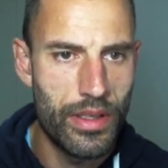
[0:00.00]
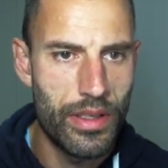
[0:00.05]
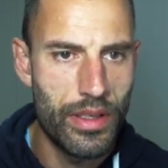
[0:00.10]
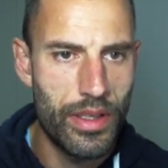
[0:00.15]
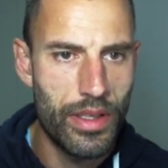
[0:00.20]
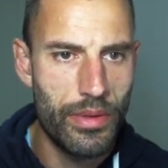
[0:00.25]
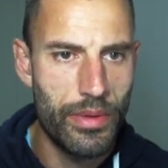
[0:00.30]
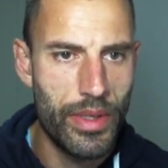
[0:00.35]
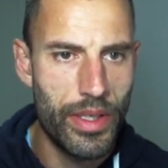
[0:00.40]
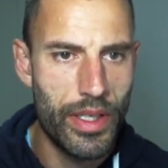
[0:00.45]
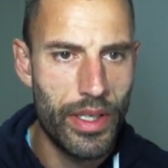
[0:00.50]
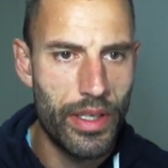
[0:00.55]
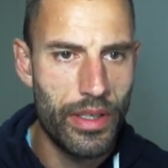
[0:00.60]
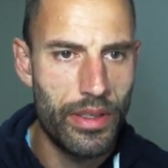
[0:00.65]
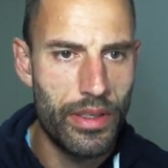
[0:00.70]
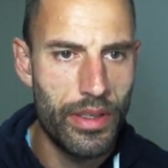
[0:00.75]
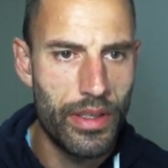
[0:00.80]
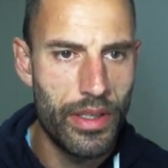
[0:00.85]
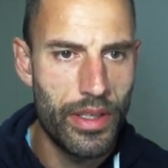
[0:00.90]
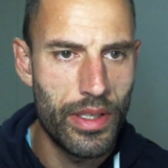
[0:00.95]
There we go.
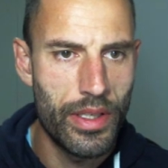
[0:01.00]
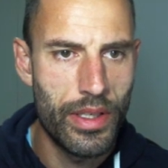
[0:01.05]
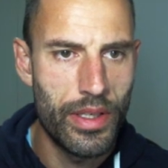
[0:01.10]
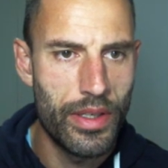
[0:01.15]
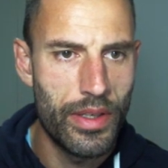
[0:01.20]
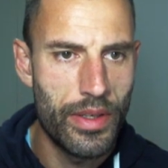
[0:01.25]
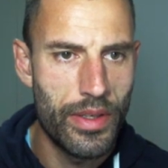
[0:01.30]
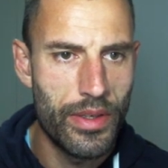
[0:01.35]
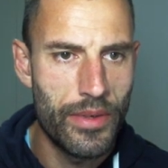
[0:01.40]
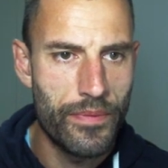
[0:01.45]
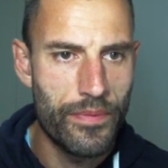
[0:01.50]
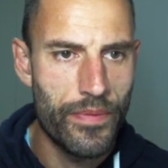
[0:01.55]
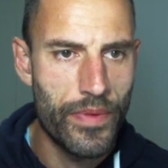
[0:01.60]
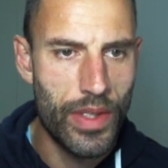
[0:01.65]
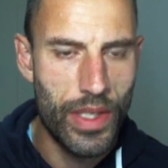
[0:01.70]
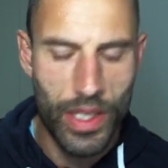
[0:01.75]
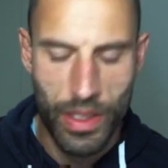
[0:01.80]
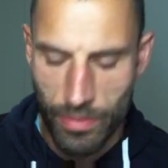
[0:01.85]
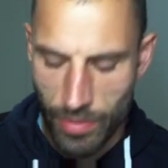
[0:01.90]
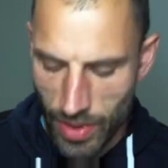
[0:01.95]

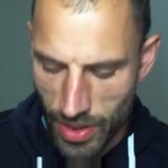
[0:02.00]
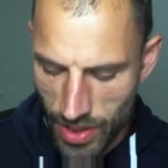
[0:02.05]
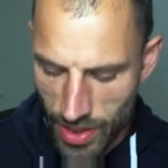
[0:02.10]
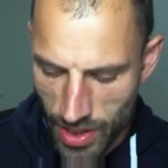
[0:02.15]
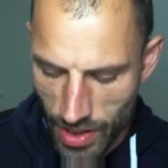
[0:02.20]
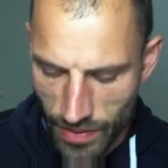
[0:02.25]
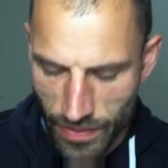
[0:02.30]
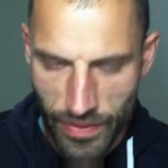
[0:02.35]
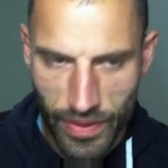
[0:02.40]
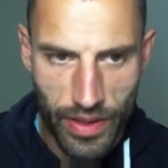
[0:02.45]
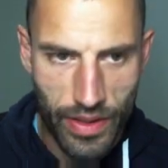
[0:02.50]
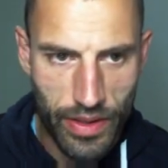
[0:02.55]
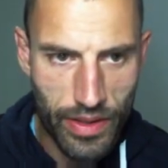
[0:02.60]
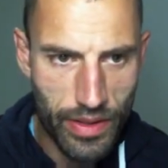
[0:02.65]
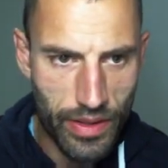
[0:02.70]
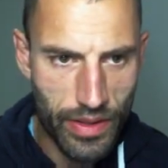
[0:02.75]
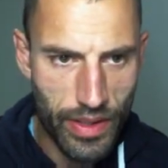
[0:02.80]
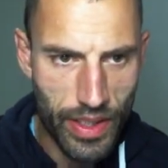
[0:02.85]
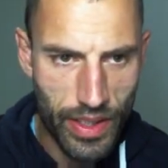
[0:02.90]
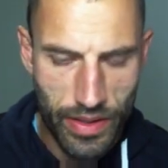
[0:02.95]
And I press Shift,
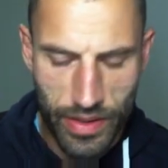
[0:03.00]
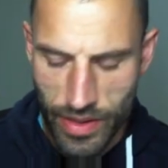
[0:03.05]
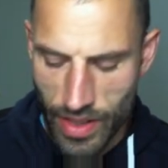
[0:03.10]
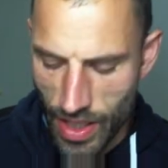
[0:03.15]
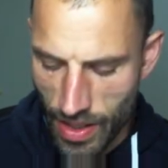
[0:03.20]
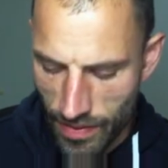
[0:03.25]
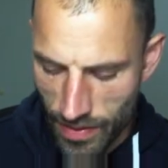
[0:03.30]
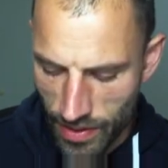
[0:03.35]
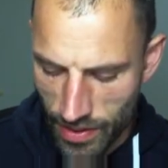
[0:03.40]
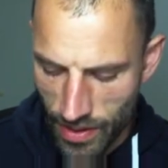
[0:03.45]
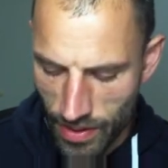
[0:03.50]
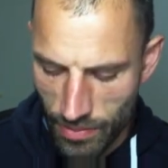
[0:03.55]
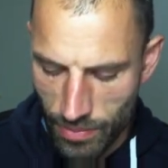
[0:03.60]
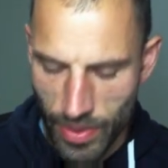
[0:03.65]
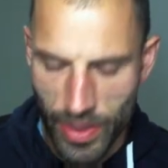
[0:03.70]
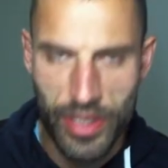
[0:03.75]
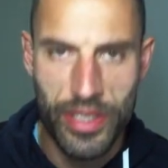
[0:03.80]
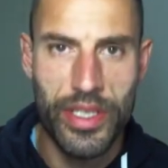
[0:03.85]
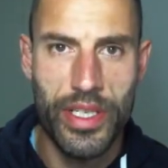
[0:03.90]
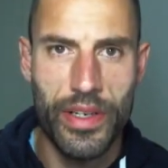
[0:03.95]
save it, and
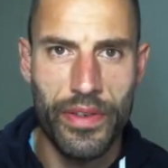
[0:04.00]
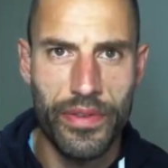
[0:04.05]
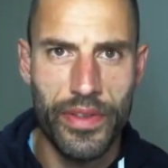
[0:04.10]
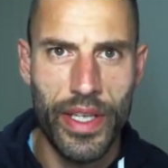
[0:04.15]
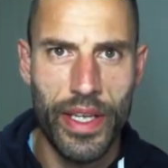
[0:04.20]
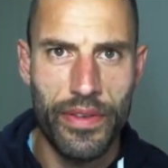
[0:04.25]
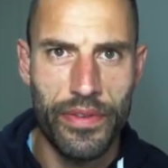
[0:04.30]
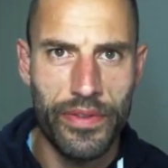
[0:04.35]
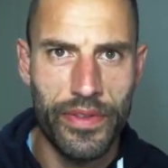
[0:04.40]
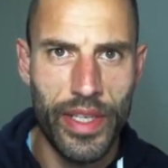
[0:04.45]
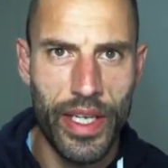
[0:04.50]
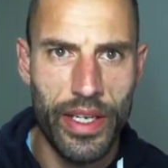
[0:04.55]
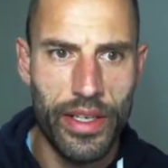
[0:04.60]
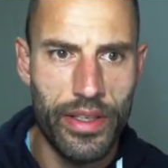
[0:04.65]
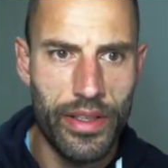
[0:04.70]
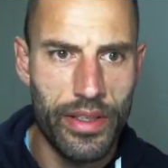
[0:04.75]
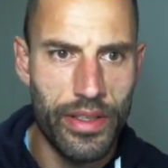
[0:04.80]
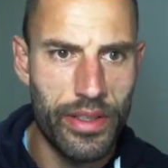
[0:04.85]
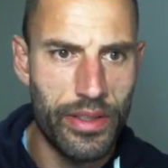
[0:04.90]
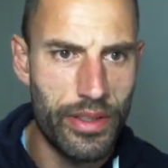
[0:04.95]
press Shift F10
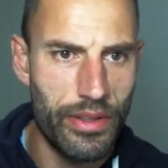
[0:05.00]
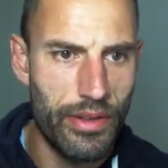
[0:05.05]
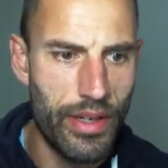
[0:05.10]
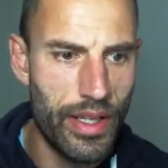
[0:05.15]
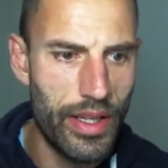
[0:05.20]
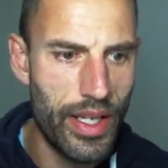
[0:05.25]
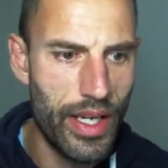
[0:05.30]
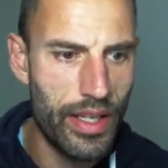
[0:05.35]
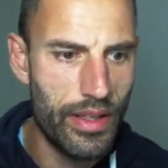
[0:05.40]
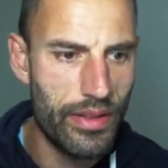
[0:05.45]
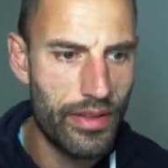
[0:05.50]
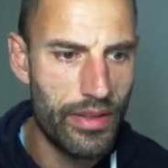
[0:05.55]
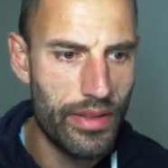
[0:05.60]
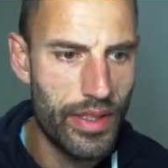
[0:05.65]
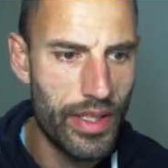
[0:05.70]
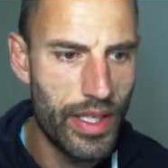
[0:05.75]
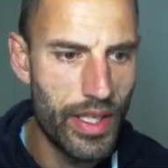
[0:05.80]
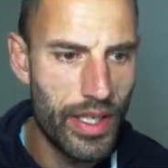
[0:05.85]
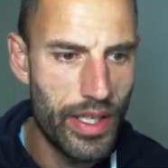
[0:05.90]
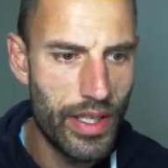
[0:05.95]
to run that.
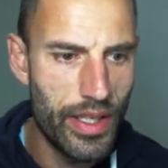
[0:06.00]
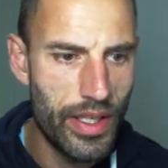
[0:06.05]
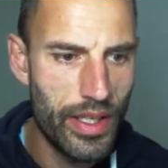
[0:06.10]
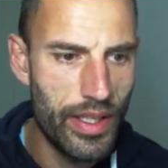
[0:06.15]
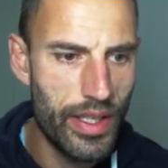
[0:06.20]
It